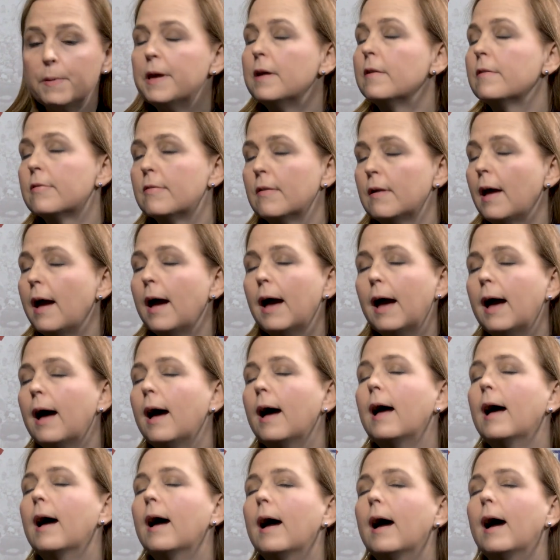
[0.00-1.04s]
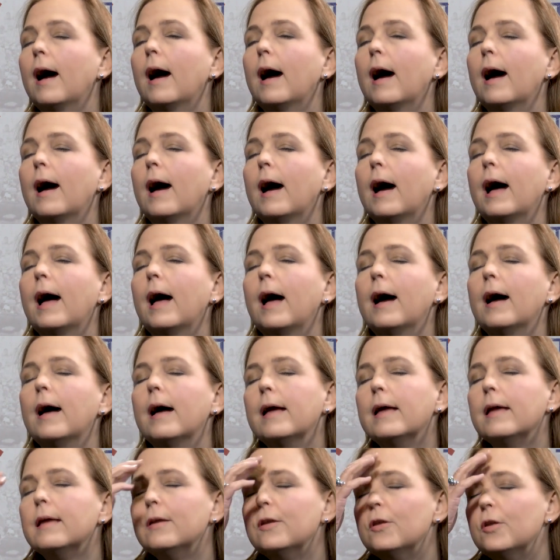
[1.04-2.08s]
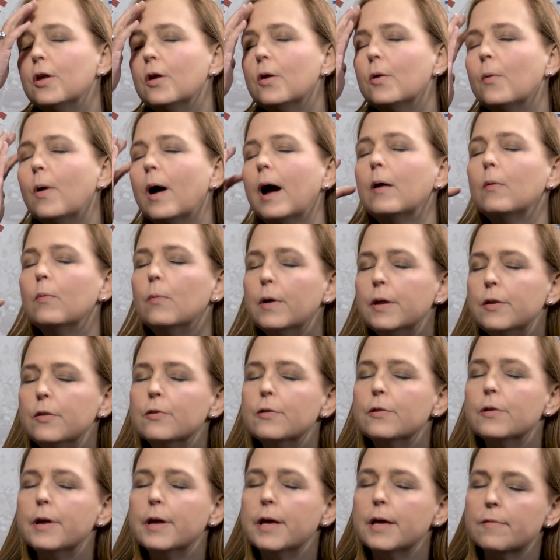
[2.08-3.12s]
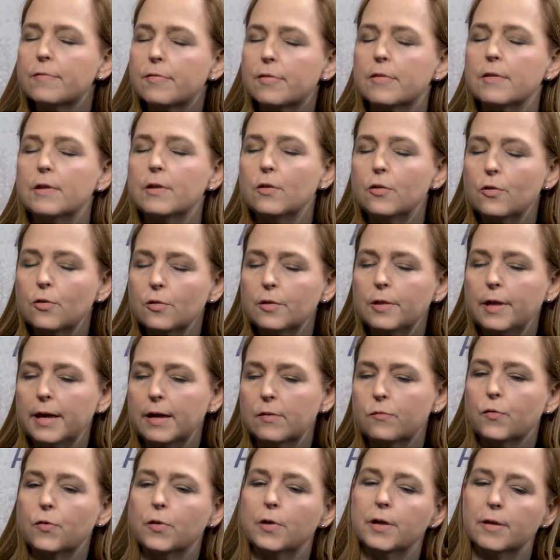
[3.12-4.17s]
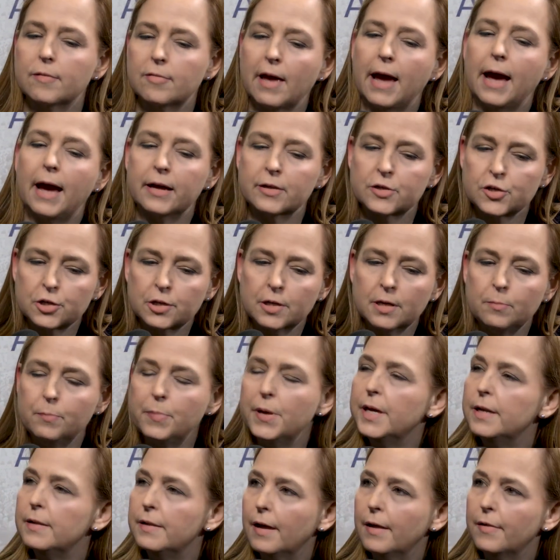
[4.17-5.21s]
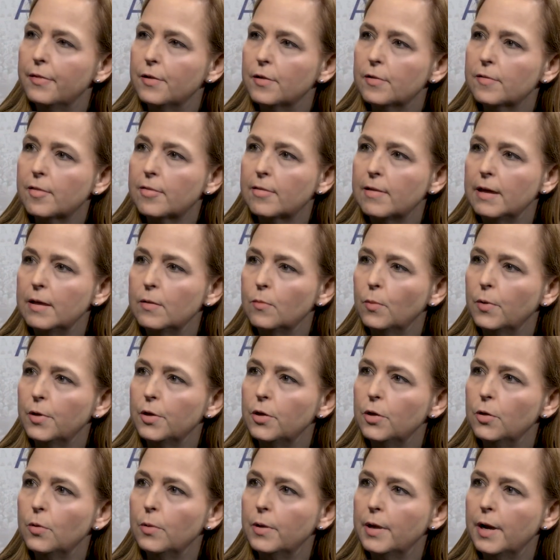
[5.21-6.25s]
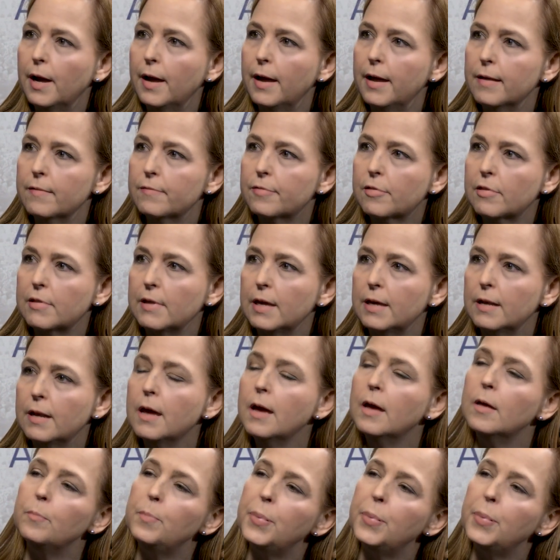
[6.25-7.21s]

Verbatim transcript: because. It, I, you know, I wonder if Senator Lankford has actually been down there and That's seen what you and I have seen.